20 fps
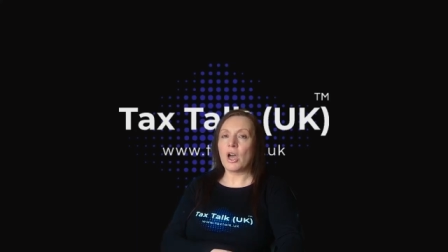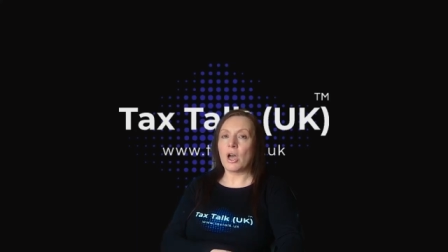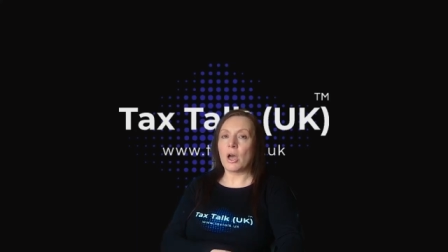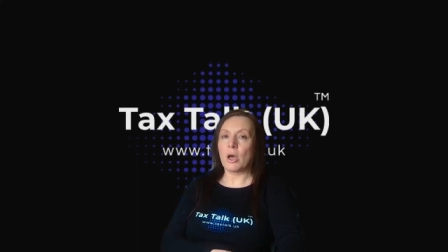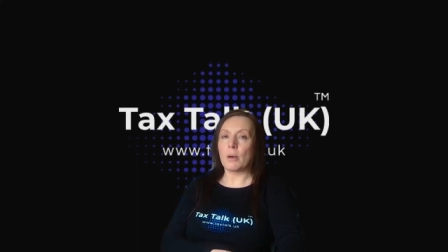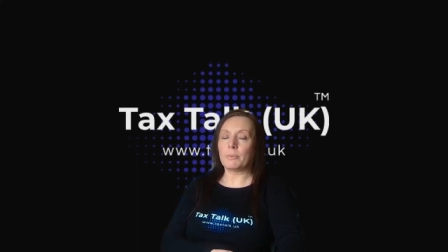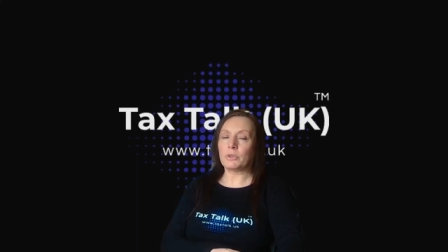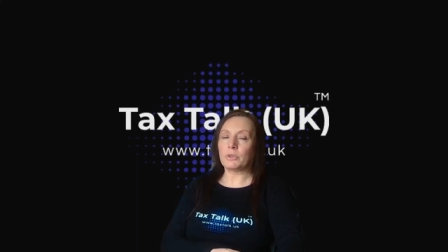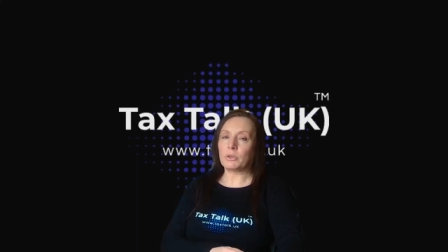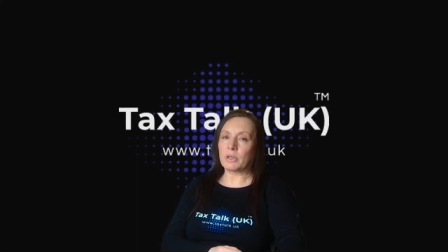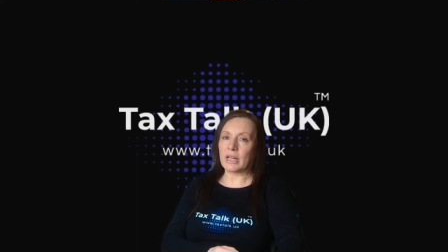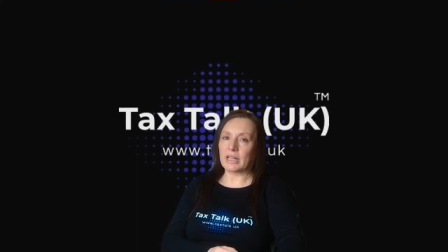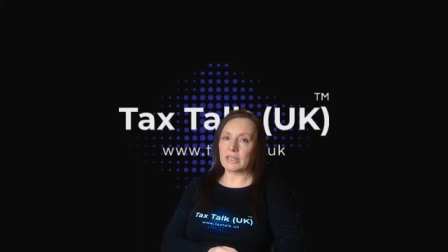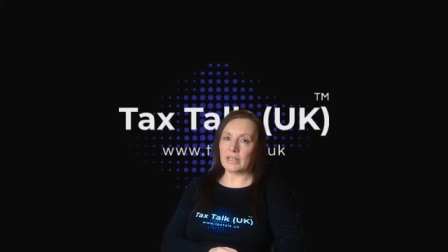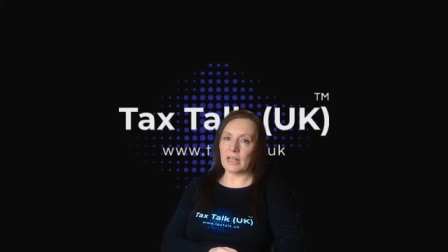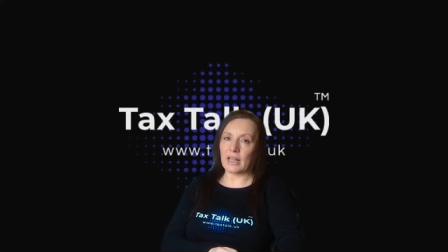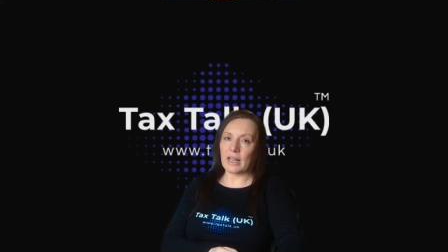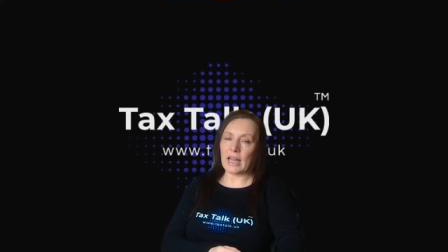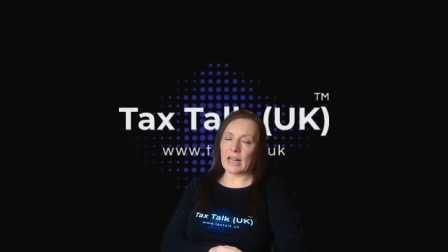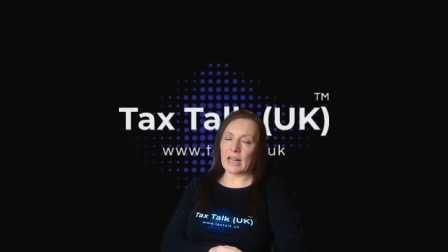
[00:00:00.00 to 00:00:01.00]
Um, you
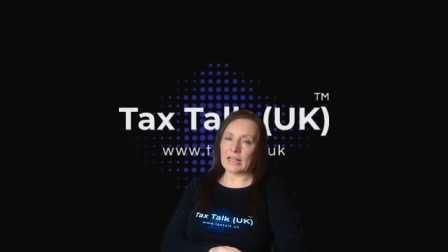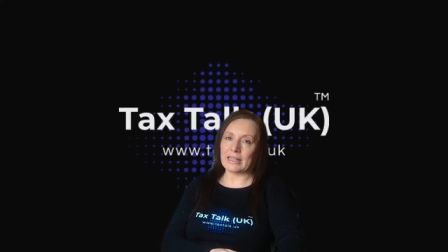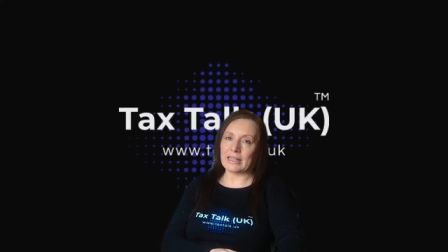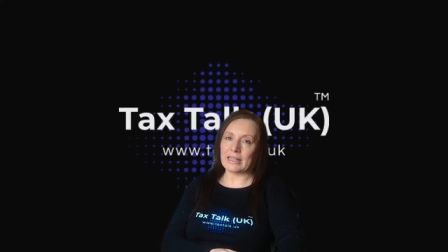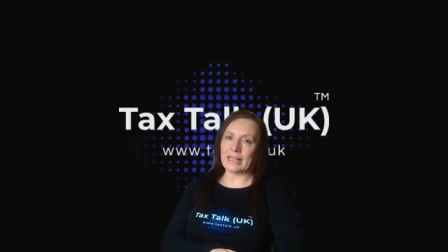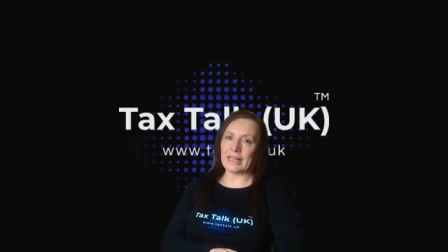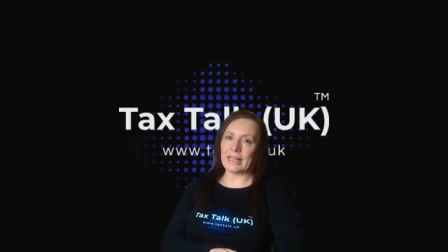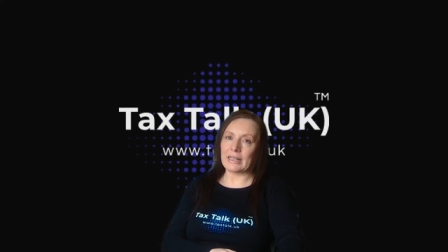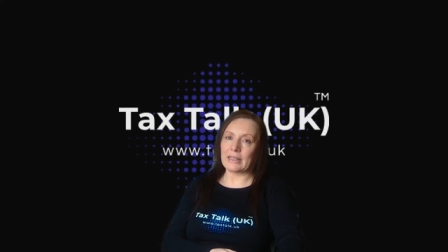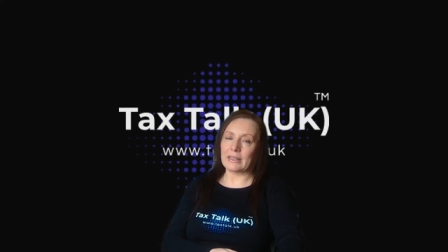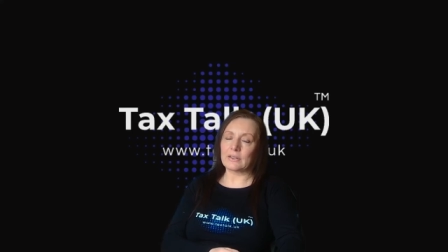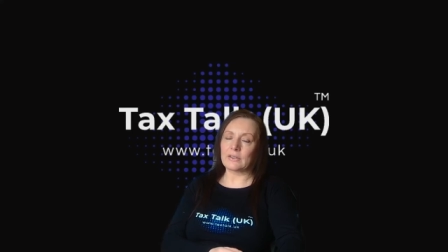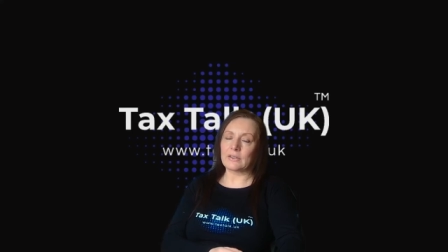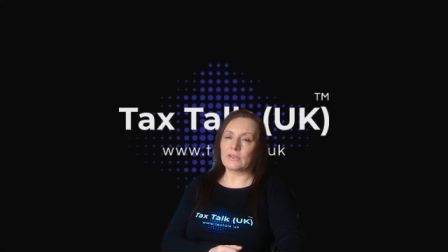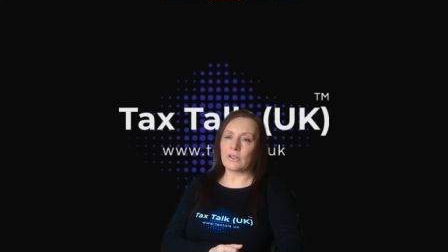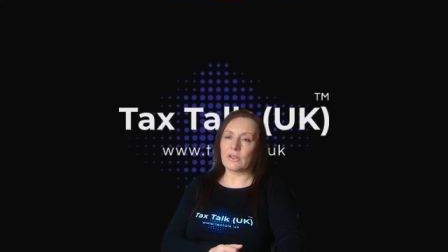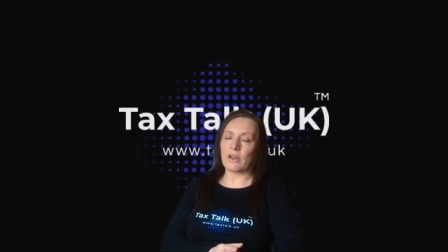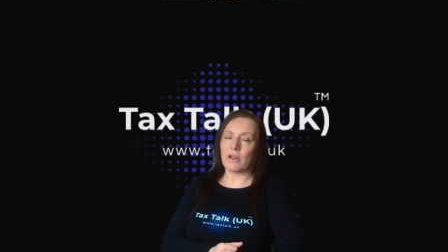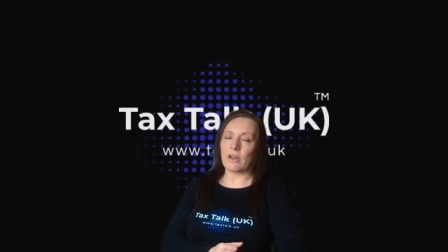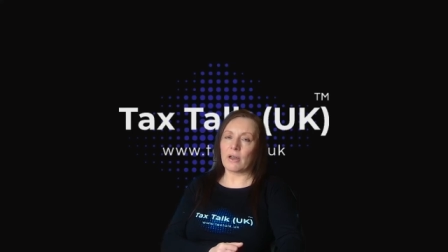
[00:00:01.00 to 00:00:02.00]
can add,
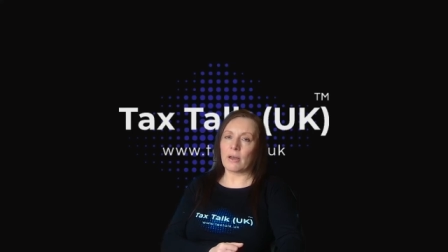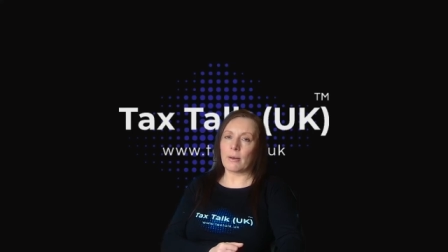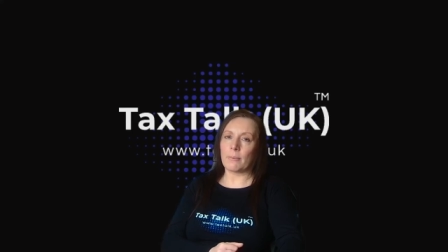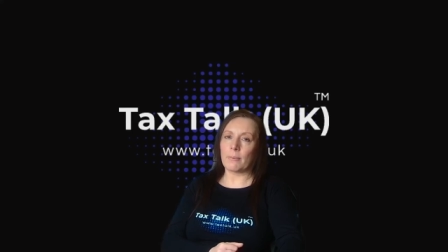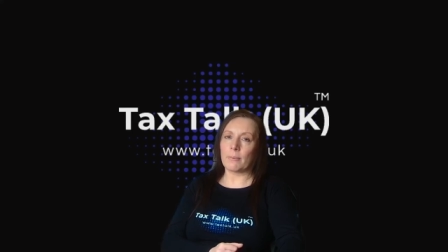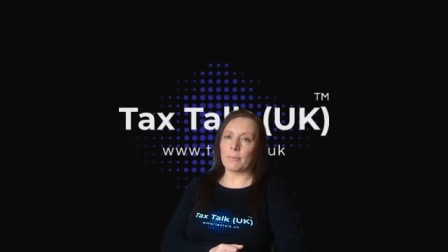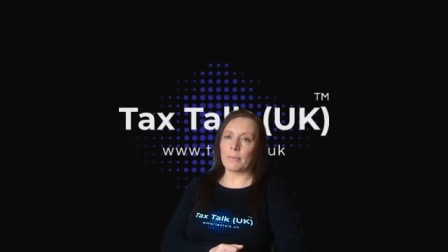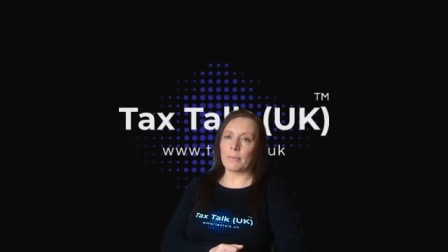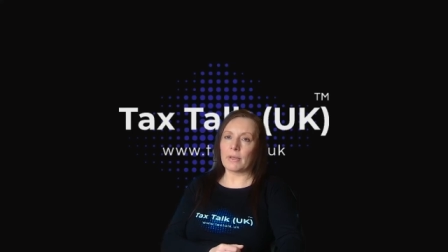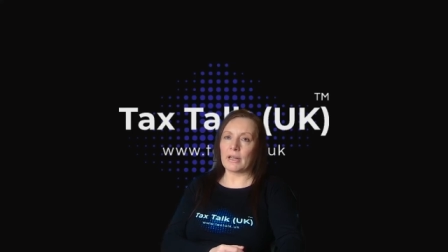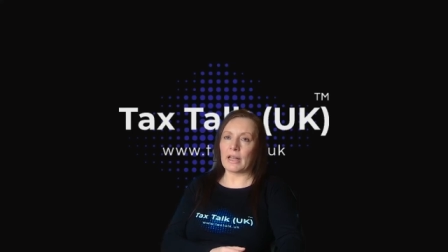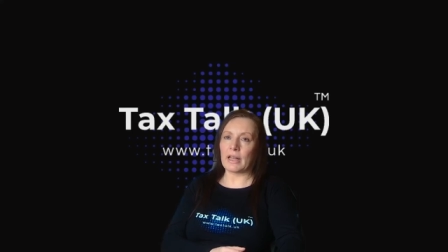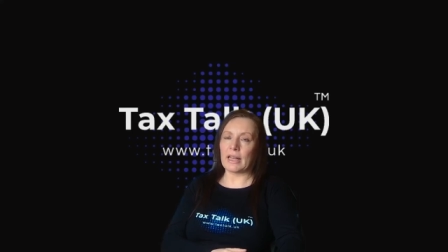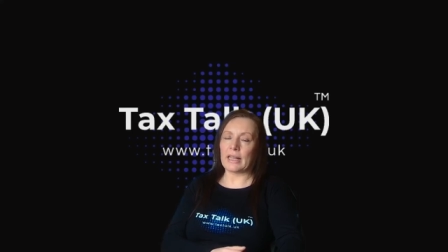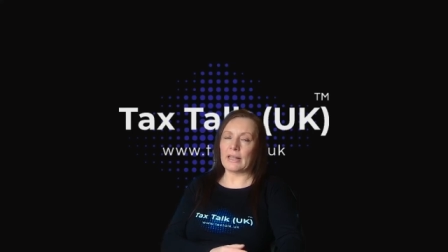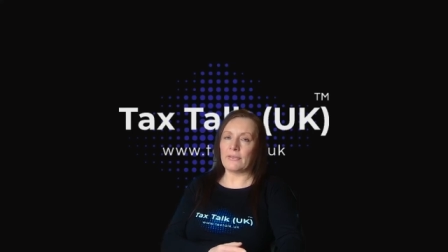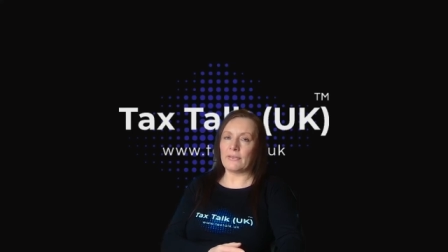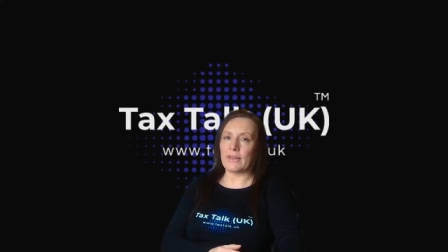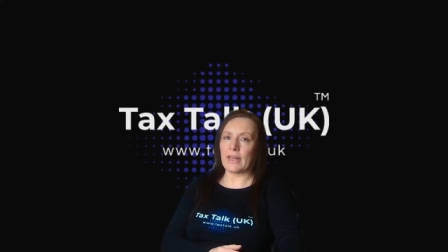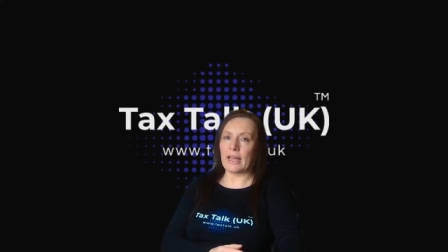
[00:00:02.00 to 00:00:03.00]
links um,
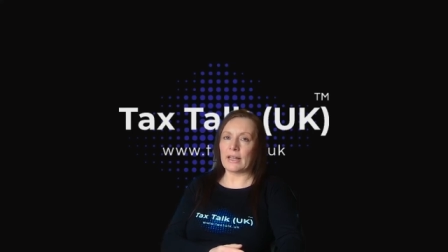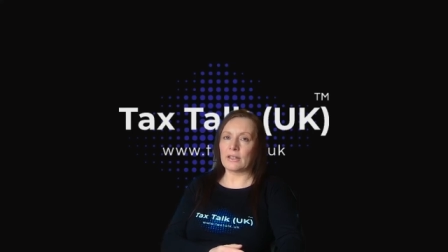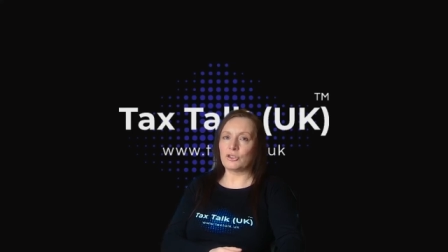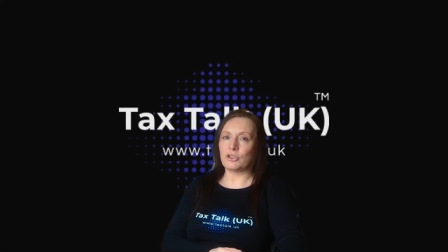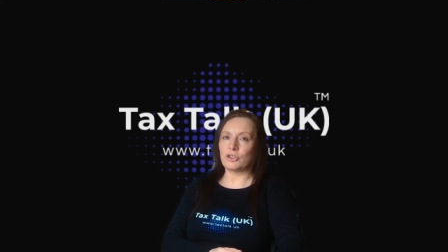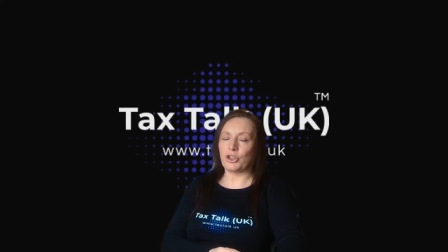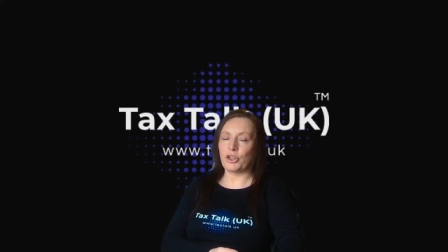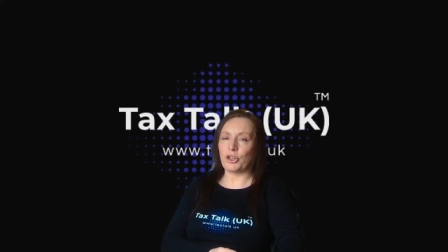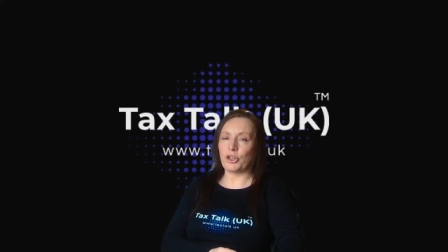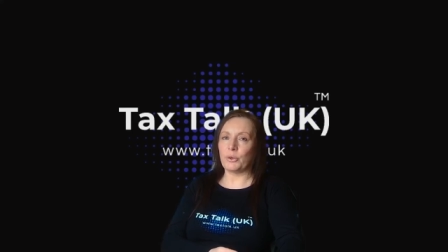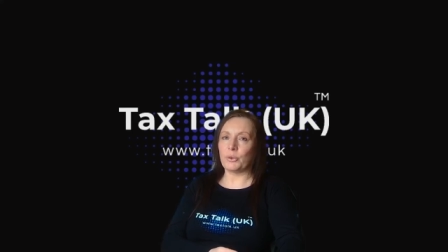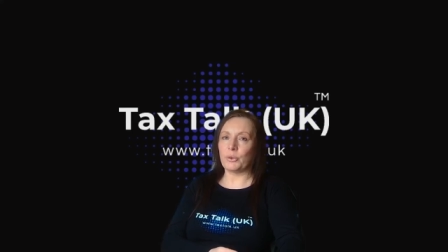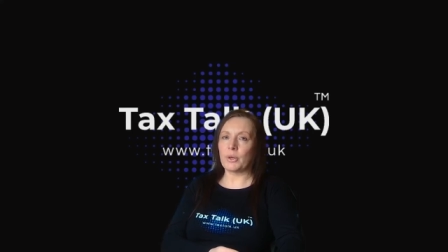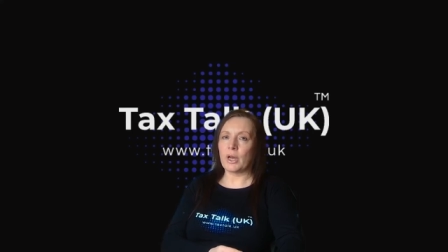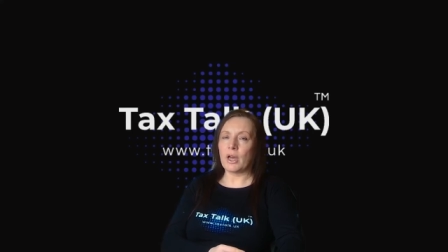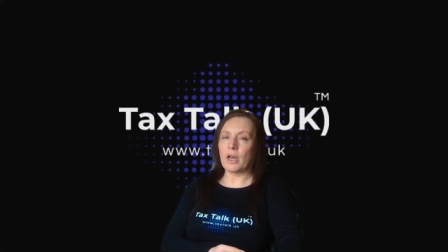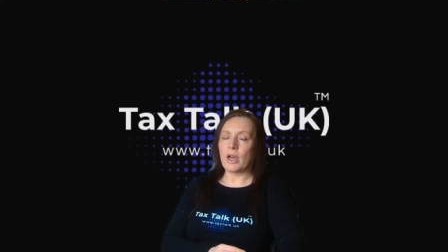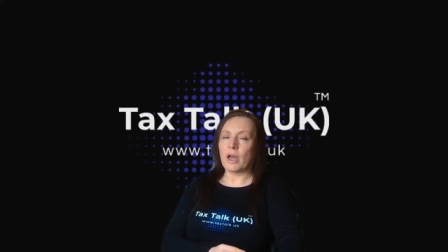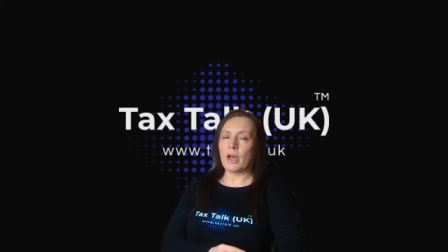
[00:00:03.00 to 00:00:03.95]
in there too.